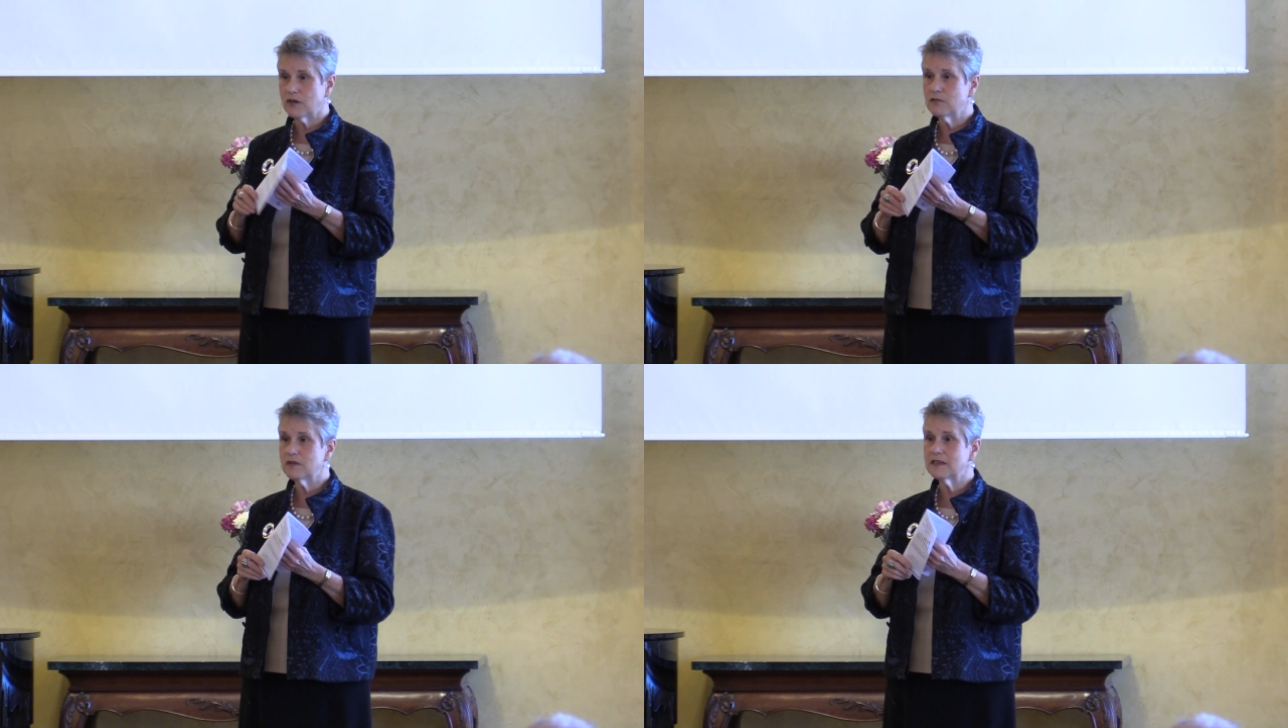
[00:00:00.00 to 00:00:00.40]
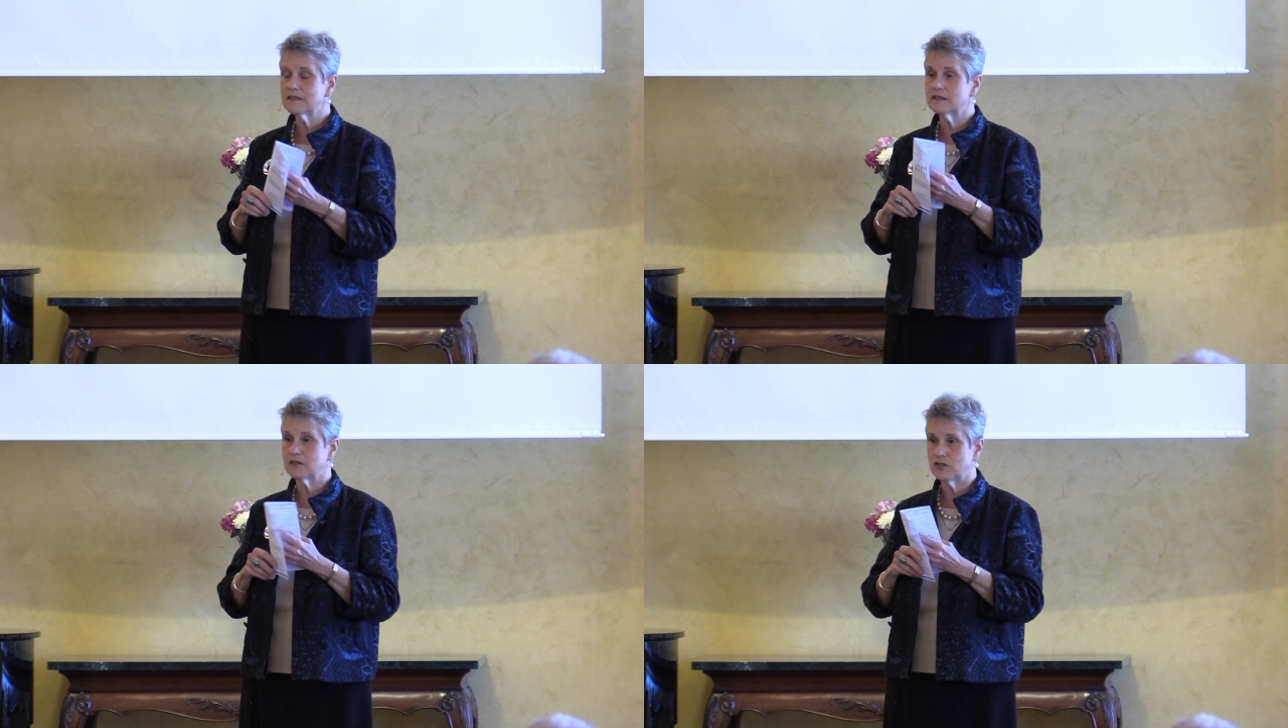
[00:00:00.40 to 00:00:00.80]
who it
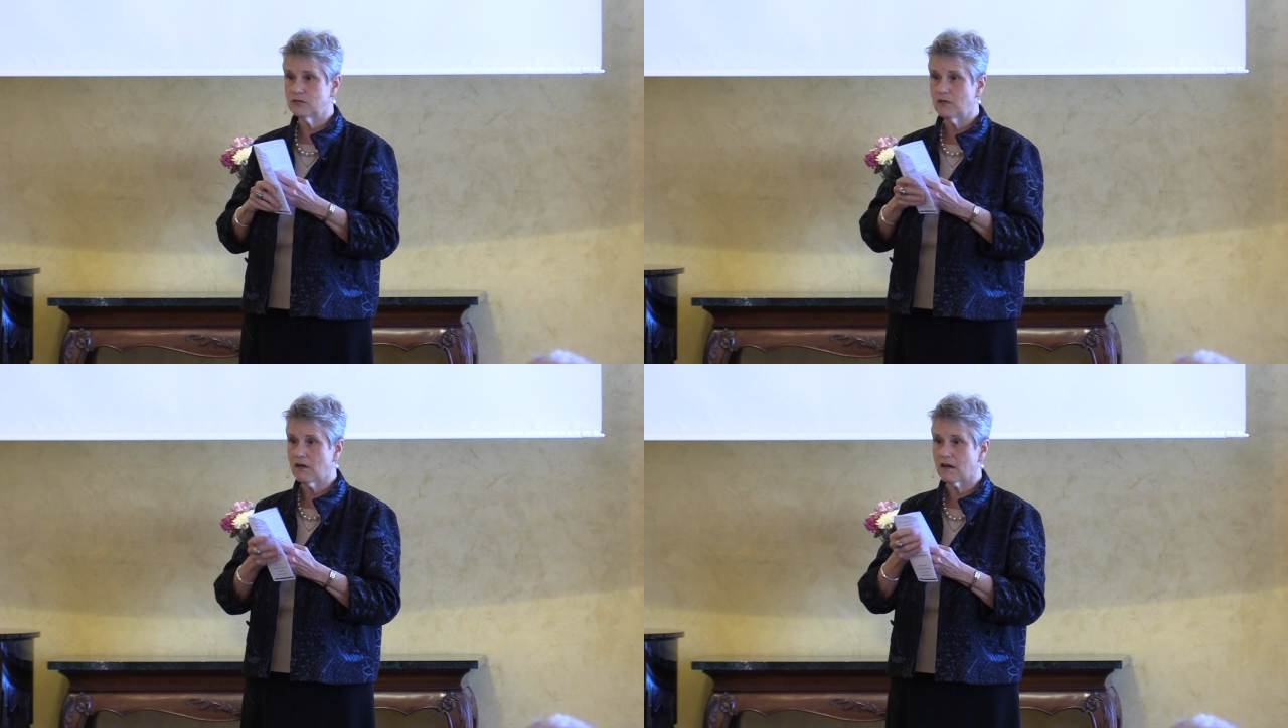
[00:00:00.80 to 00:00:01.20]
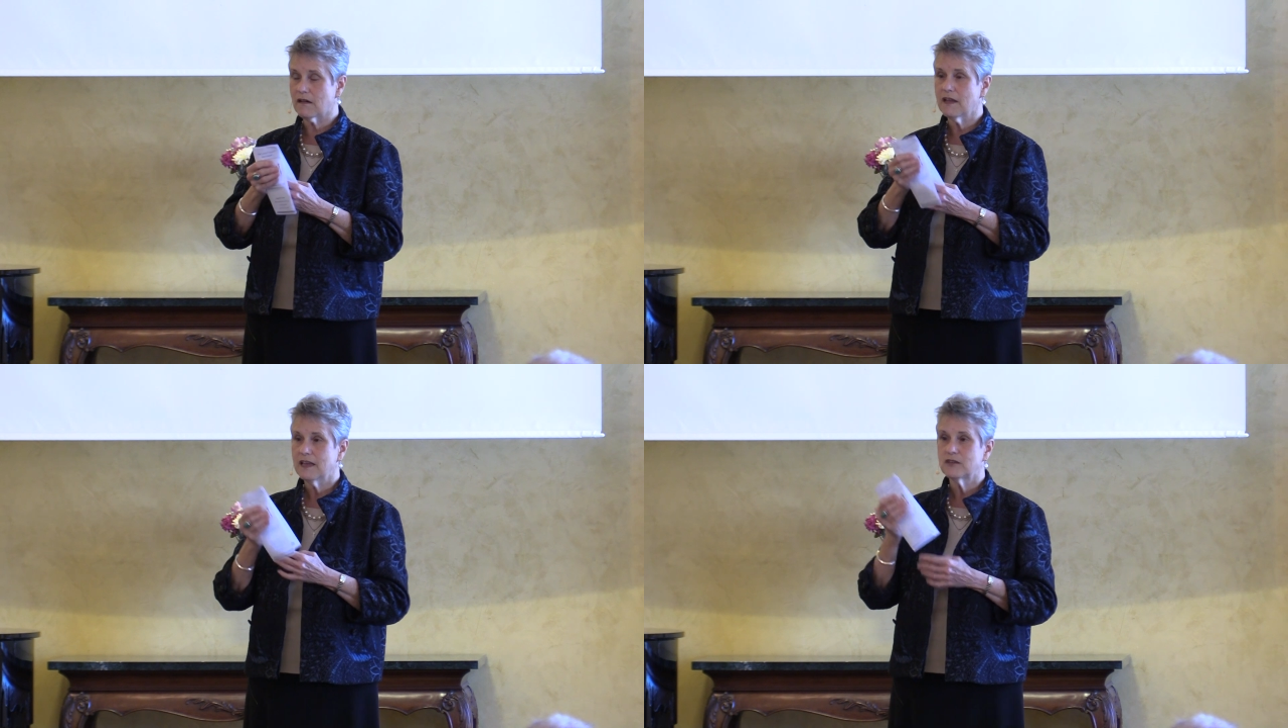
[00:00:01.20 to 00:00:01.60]
is that you
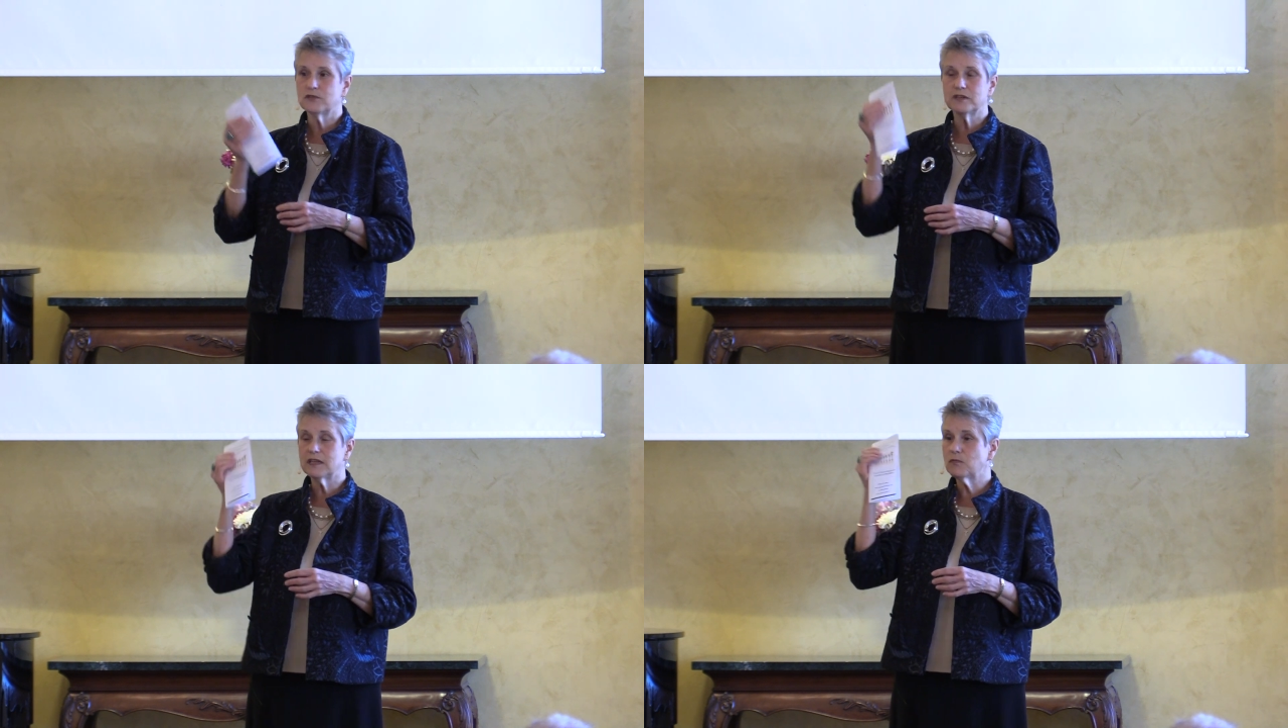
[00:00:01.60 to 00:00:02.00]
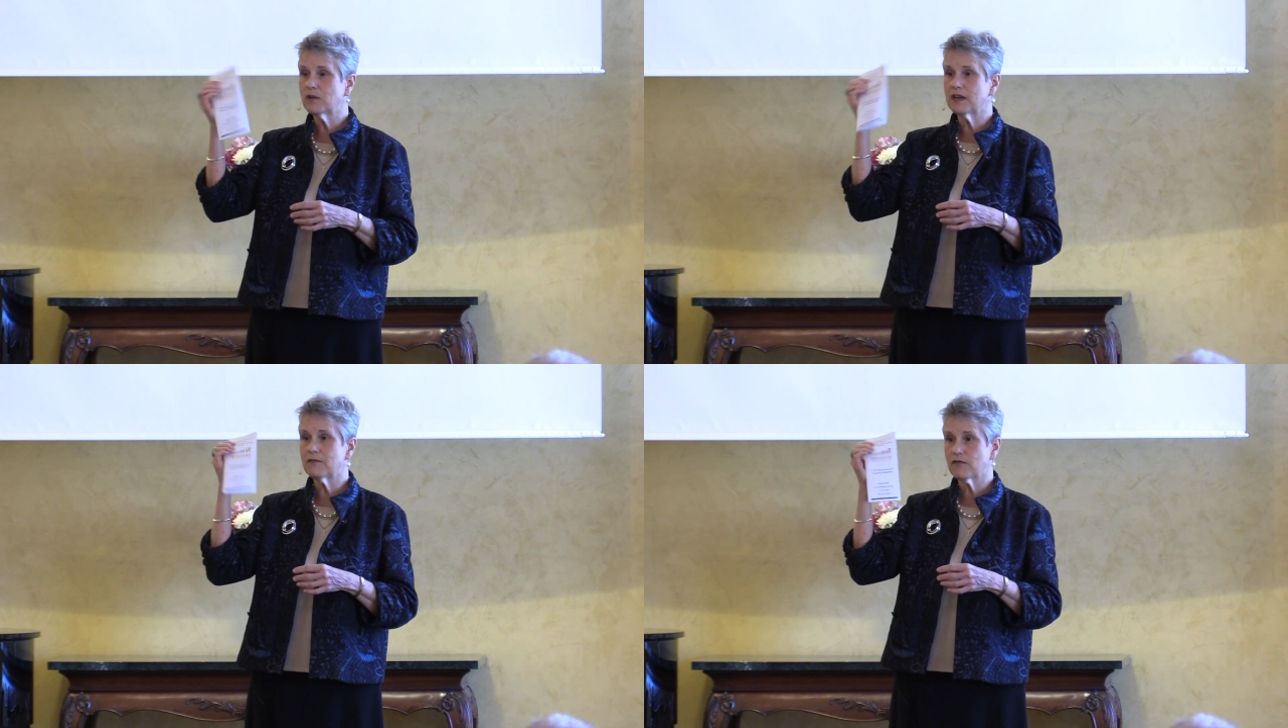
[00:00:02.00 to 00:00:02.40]
are, good in
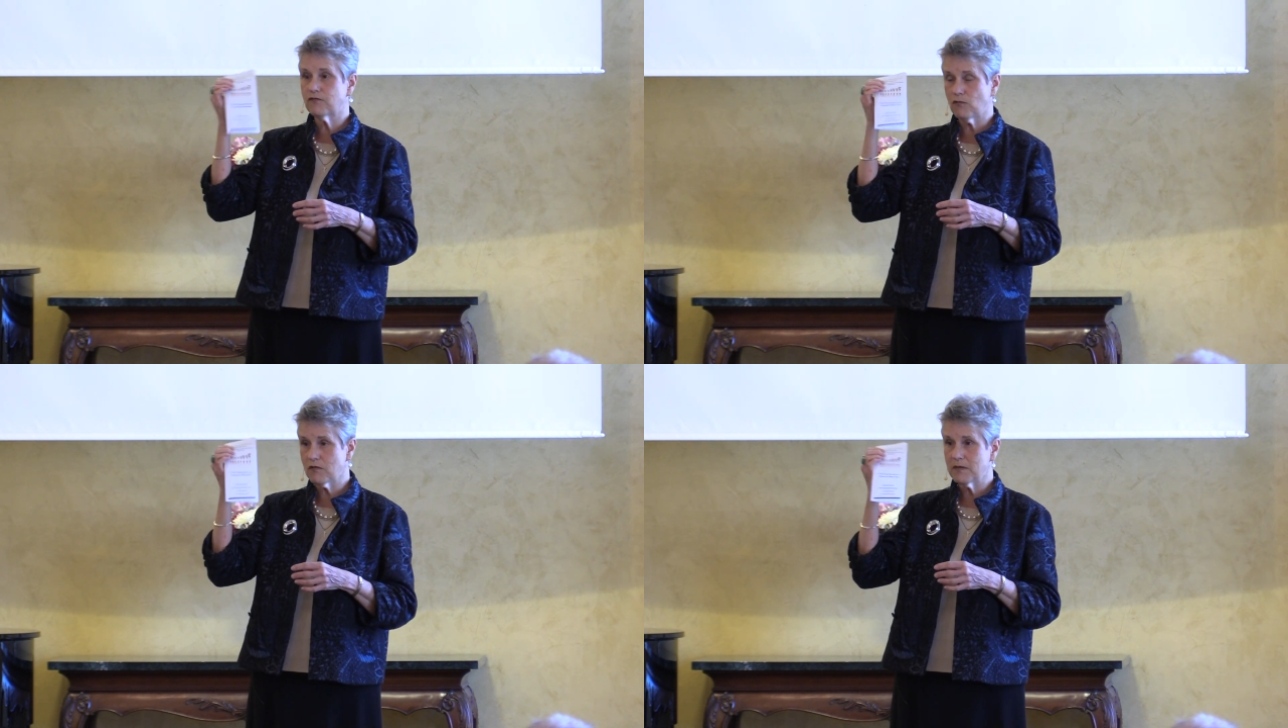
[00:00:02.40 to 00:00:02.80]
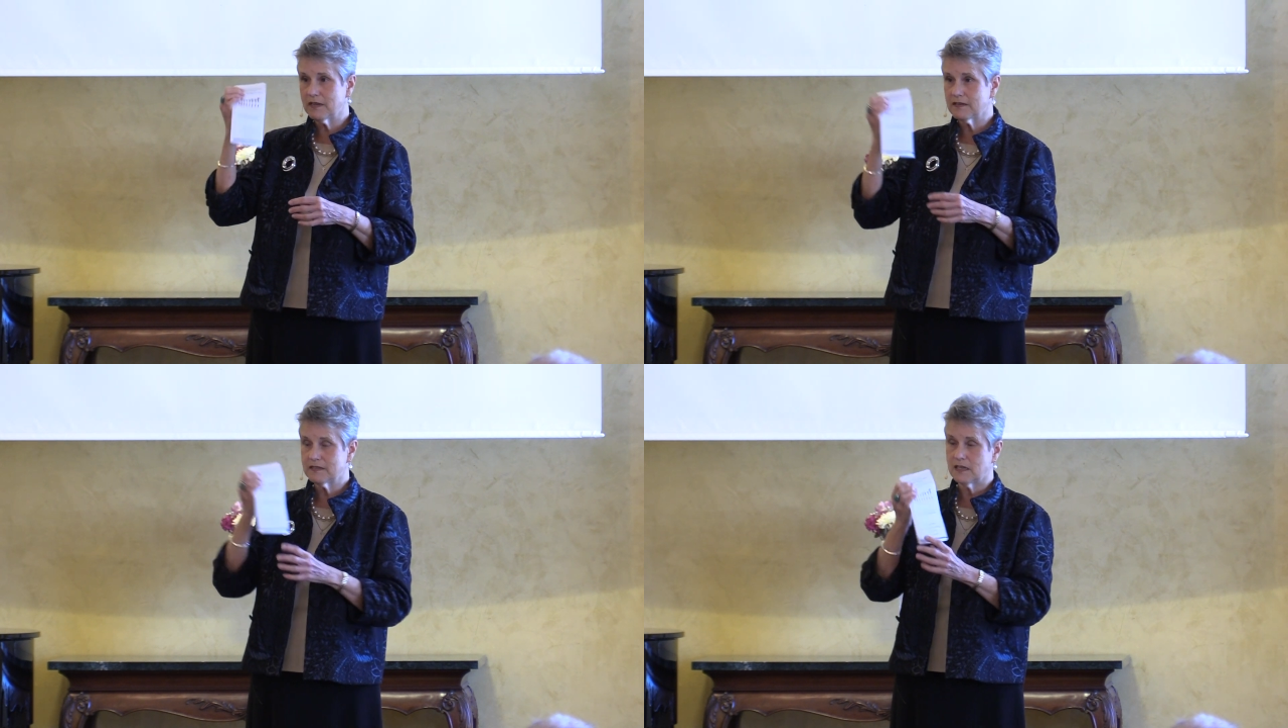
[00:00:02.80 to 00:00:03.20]
whatever form
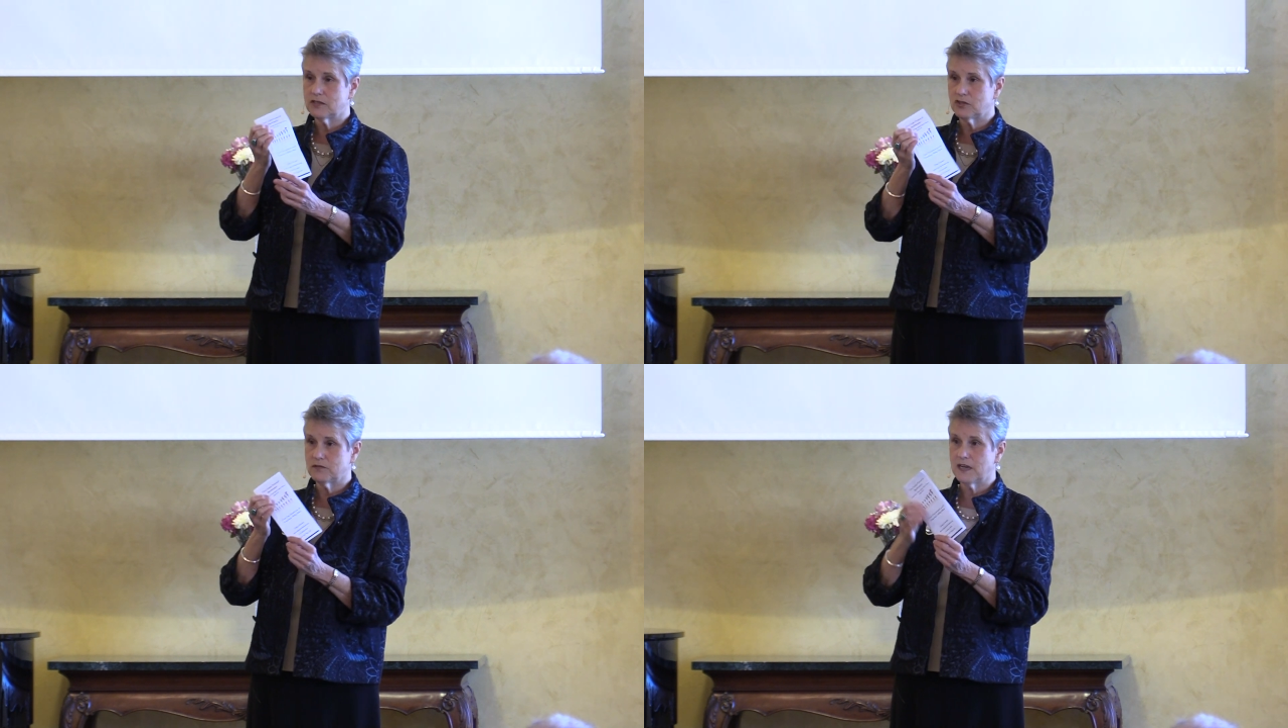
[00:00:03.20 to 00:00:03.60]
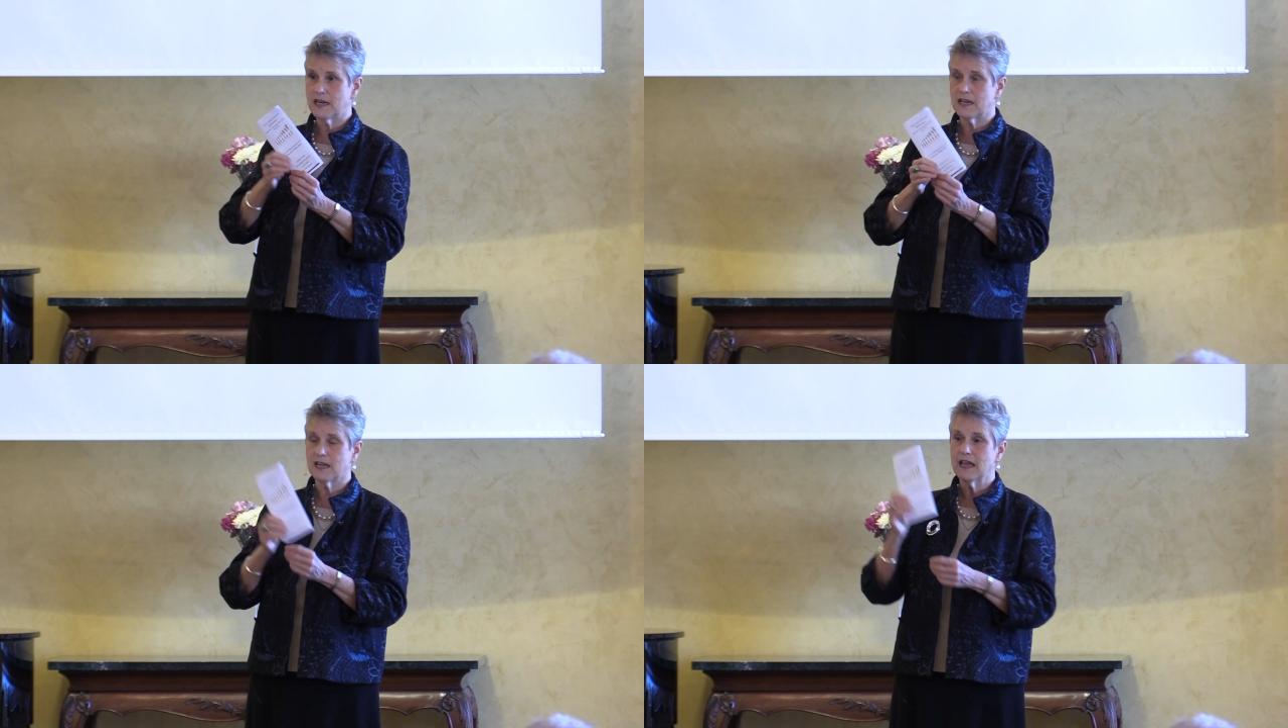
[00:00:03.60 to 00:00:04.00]
it is that you're
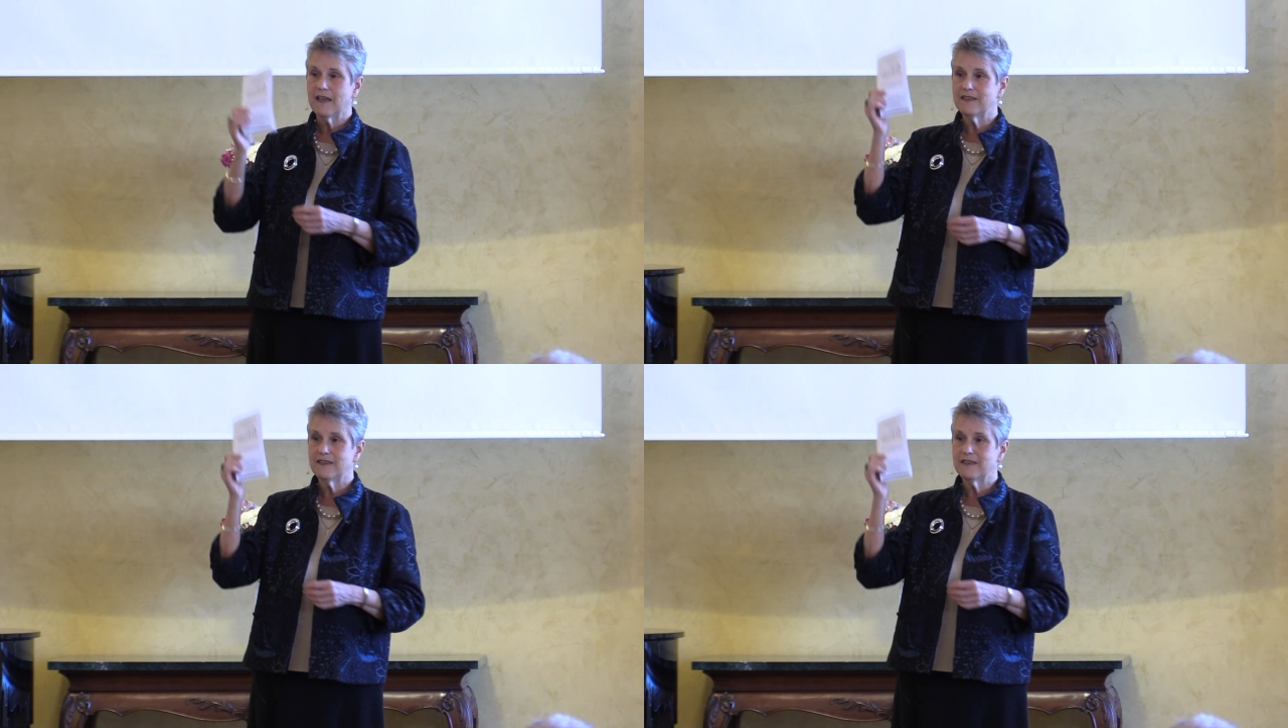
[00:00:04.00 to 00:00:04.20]
needing it.